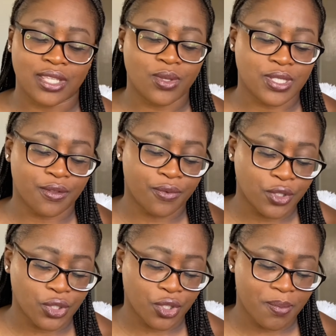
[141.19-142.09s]
Those are the 4
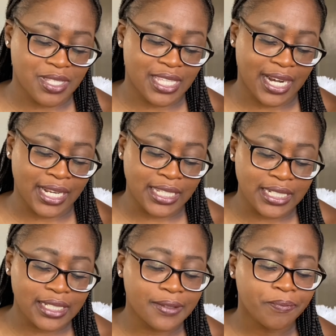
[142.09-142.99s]
documents that I
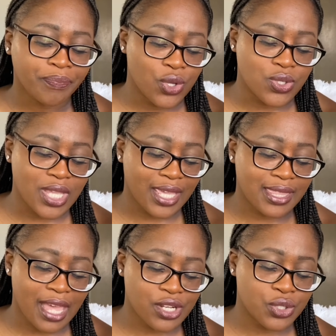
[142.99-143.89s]
needed. You take
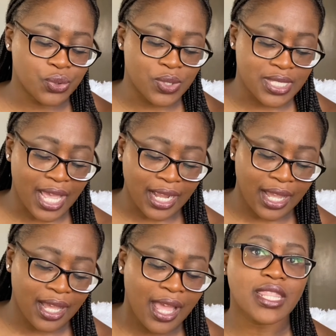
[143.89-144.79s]
that to
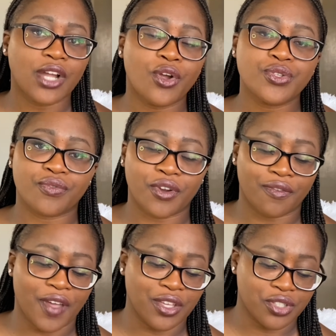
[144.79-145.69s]
Zaka. They're going to
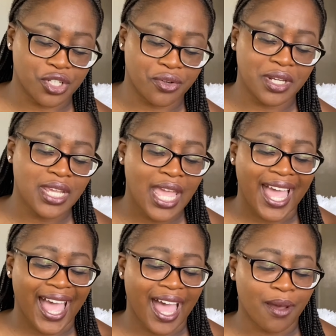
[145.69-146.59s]
verify your degree.
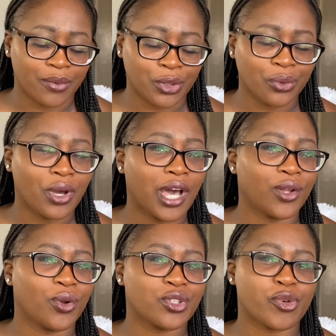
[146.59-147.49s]
We don't know how
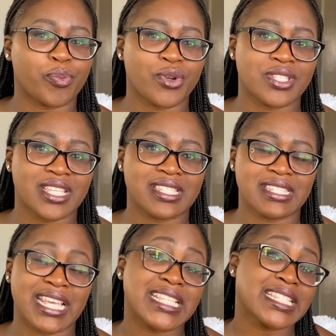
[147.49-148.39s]
long the process
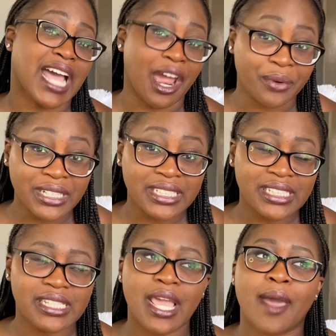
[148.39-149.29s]
takes
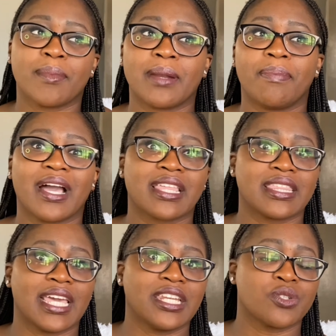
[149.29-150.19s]
currently, but back
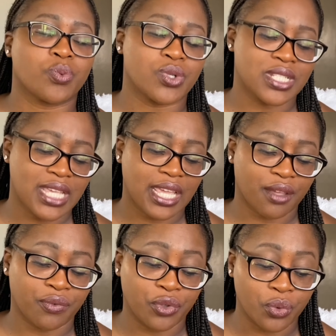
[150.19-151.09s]
then it would take
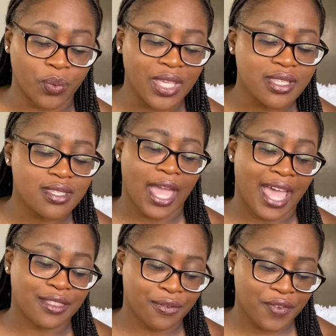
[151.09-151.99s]
a few weeks,
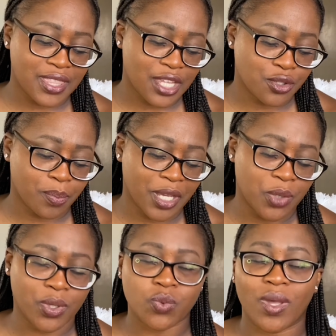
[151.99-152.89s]
and the fee that you paid
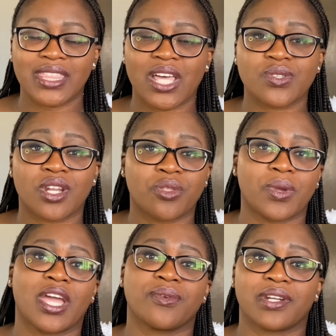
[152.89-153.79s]
was
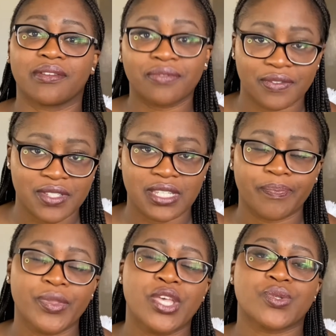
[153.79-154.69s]
1,350.
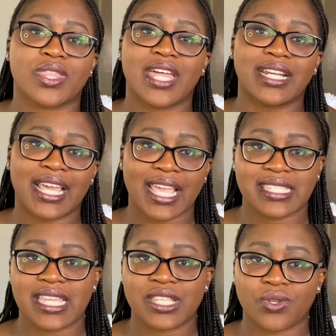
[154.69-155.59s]
So that, like I
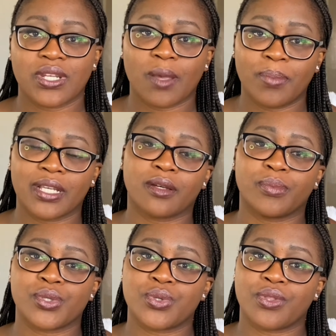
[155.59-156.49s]
said, it's only
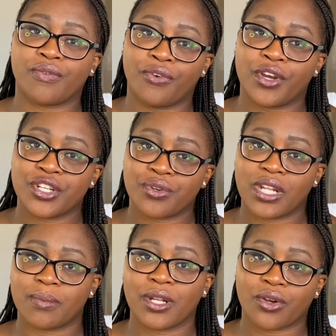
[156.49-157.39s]
applicable to the foreign
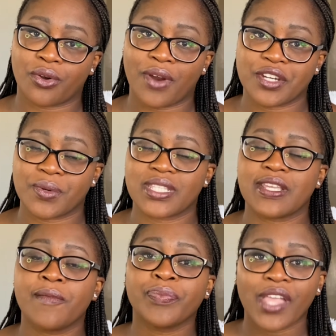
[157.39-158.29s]
trained medical graduates.
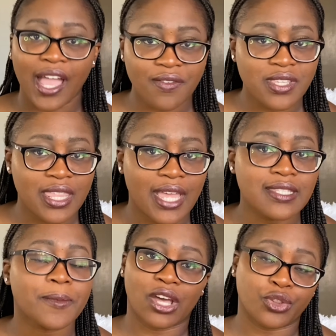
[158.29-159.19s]
After
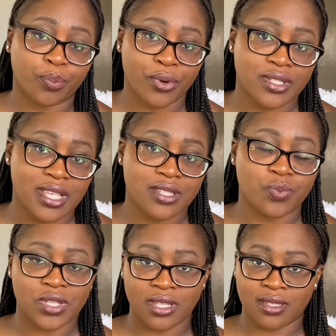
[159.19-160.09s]
that, now the process,
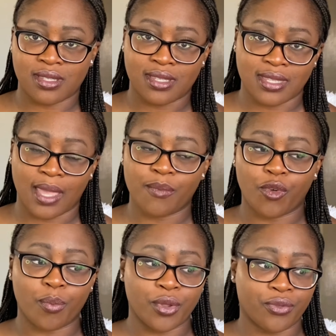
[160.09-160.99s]
which is the same
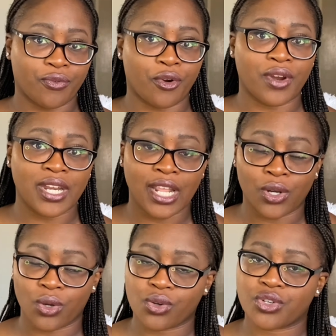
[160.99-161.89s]
for both foreign and
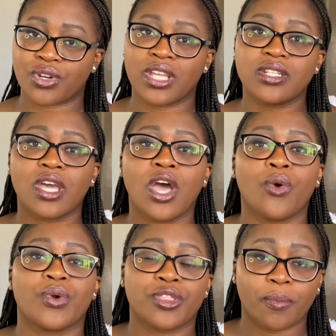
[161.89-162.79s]
local trained,
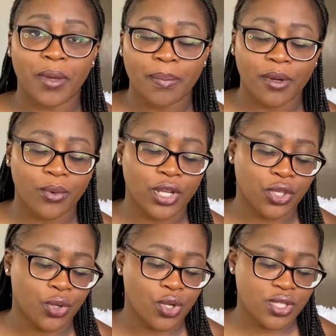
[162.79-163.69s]
with your paperwork,
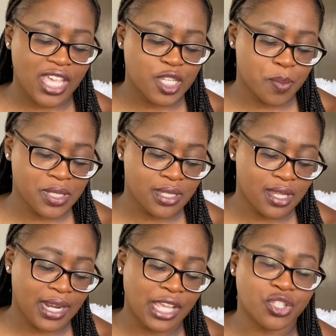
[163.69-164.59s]
you go to
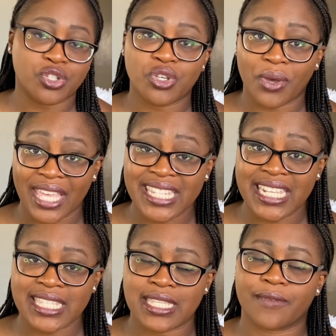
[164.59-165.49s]
HPCZ and you do your
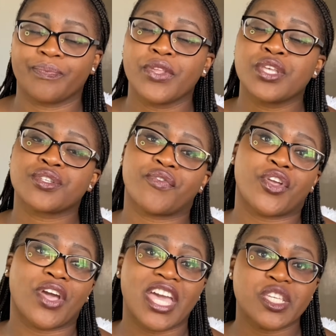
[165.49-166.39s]
indexing. So for
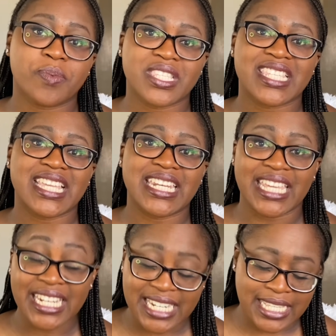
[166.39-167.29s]
your HPCZ
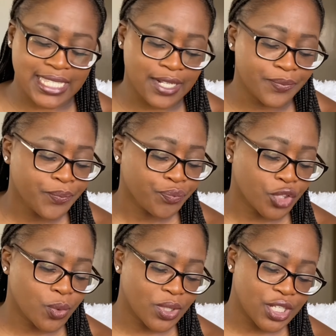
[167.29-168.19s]
indexing,
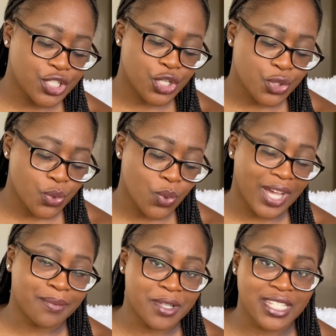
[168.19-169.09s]
you will need your school
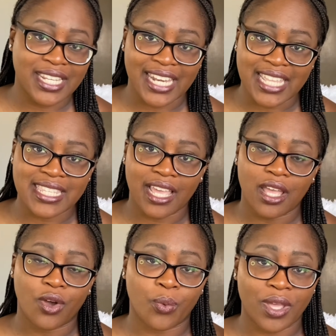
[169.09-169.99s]
admission letter,
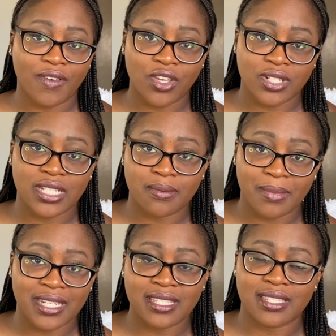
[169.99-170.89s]
wherever you did
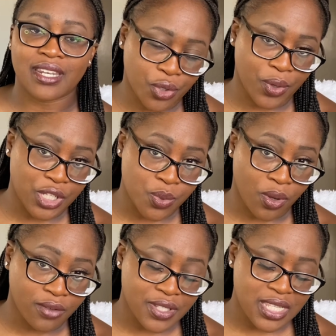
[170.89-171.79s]
medicine, grade
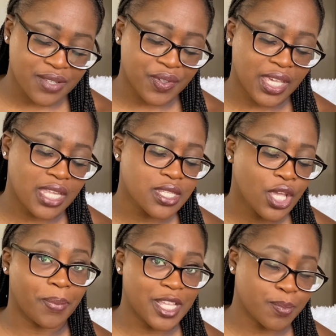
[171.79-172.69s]
12 certificate,
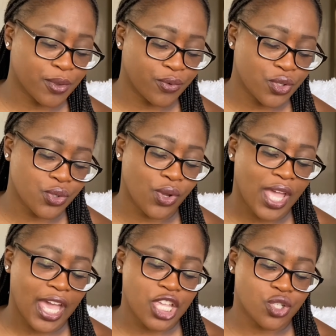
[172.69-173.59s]
passport photo,
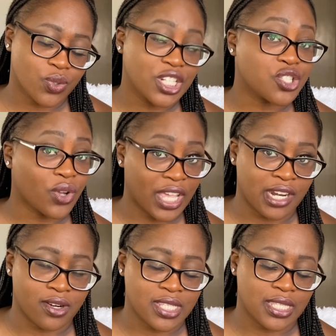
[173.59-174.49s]
and you will need your
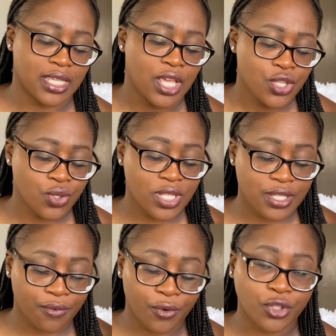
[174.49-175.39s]
NRC. So those are
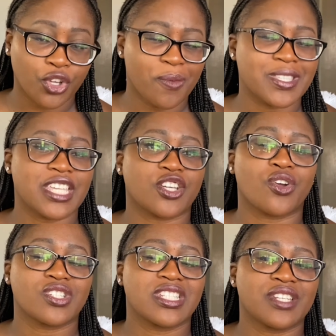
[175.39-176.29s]
the 4 documents that you're
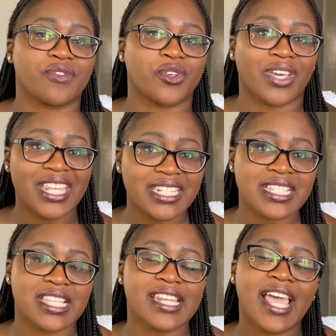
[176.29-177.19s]
going to need for your
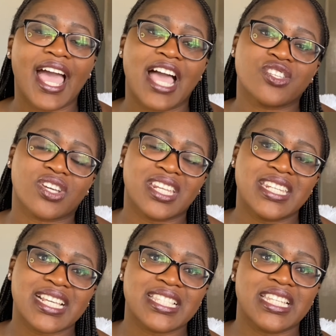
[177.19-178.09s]
indexing, and your
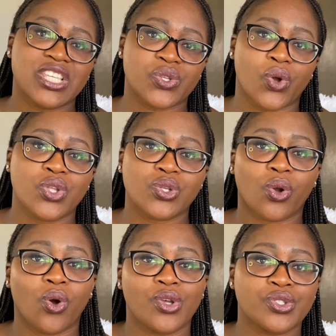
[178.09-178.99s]
indexing is going to
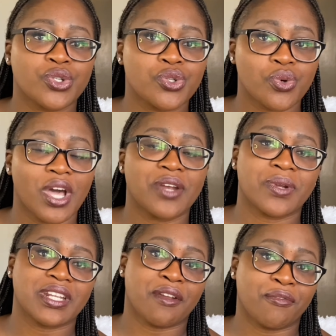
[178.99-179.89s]
cost
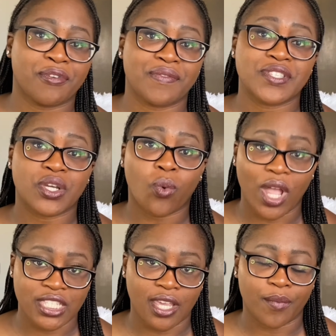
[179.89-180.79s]
250
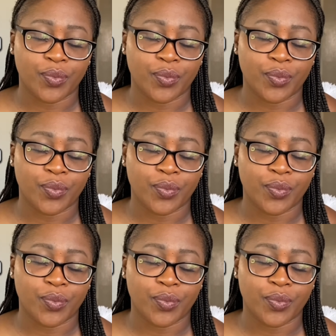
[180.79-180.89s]
kwacha.